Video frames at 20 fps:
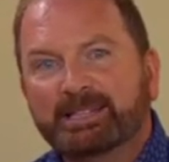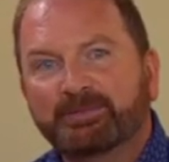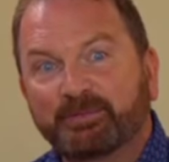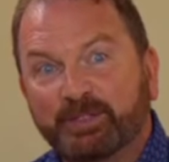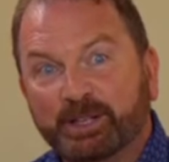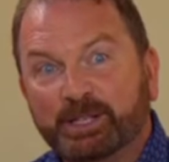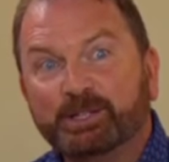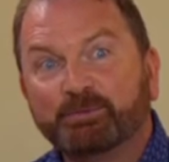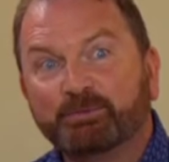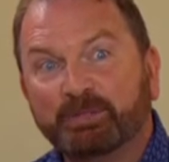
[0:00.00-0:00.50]

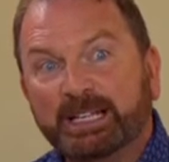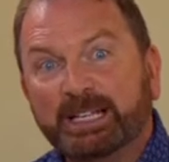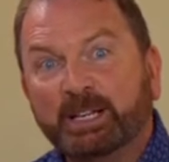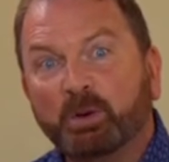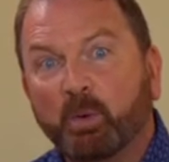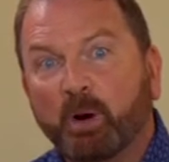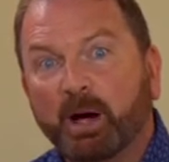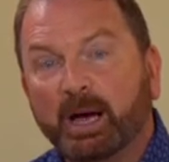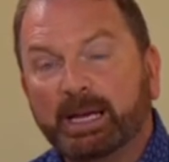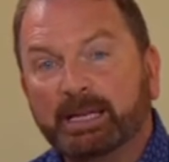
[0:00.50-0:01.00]
feels really
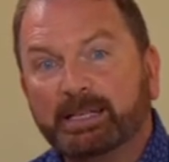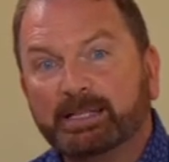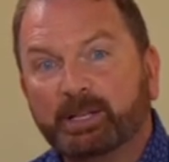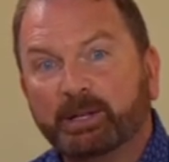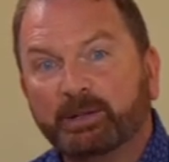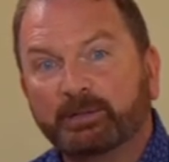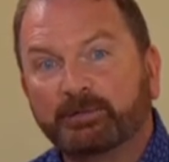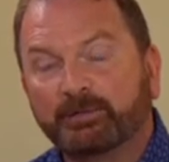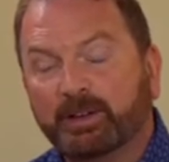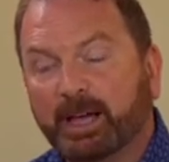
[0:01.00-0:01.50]
quite sort
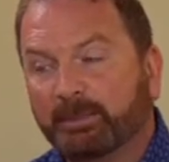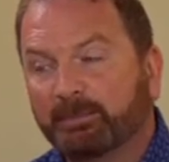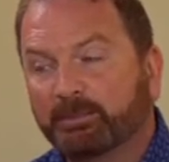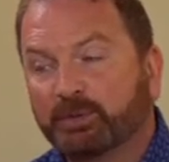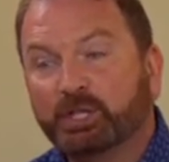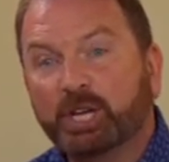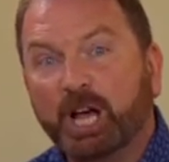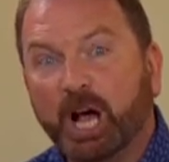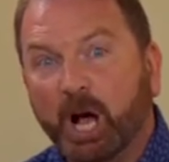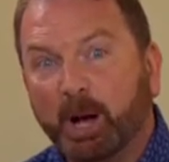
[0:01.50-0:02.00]
of um,
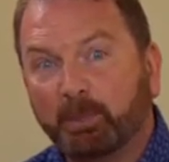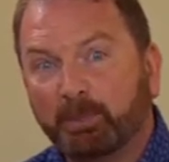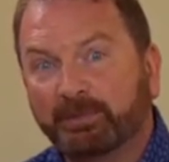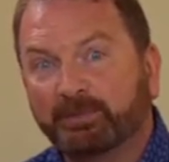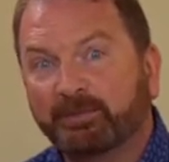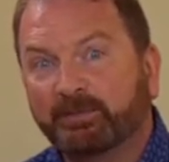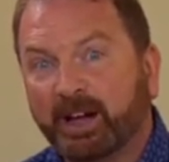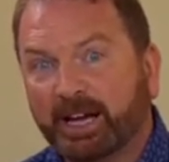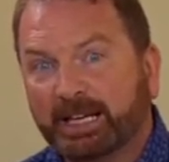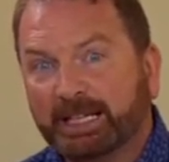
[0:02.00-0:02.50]
sharp and
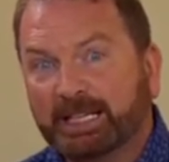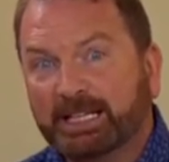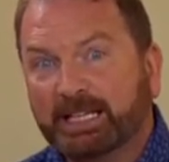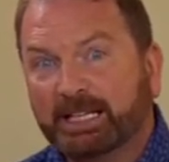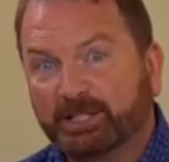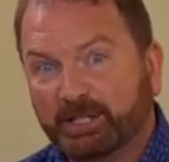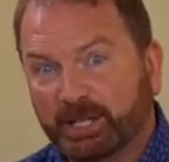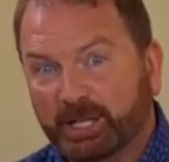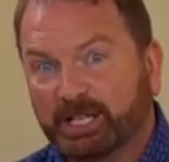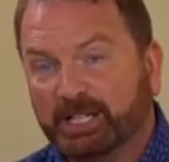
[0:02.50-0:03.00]
finely
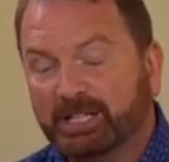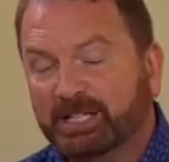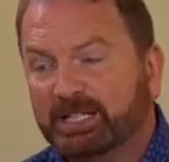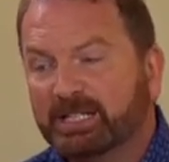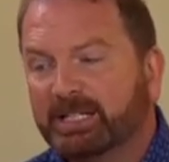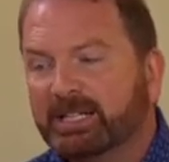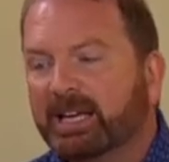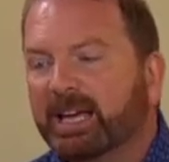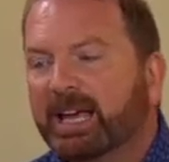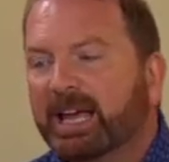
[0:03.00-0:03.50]
turned.